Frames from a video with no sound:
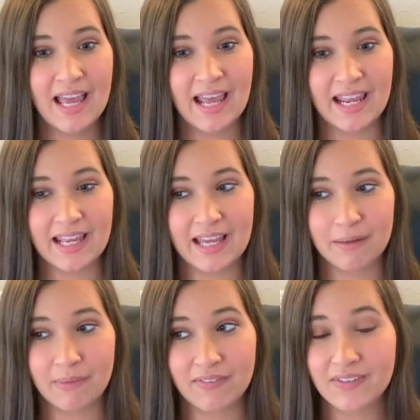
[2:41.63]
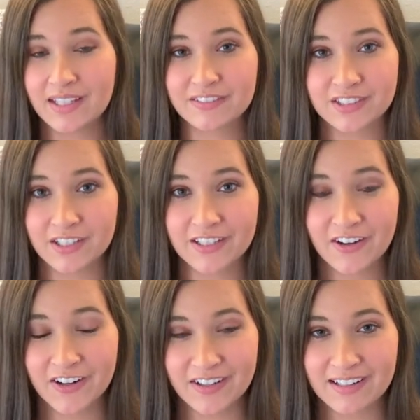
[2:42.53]
and my feet have started
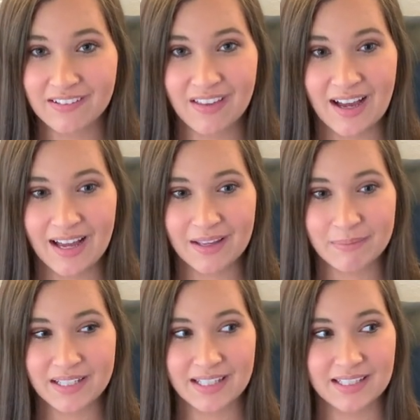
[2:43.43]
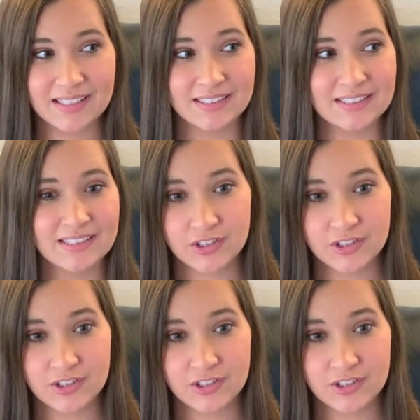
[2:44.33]
hurting a lot because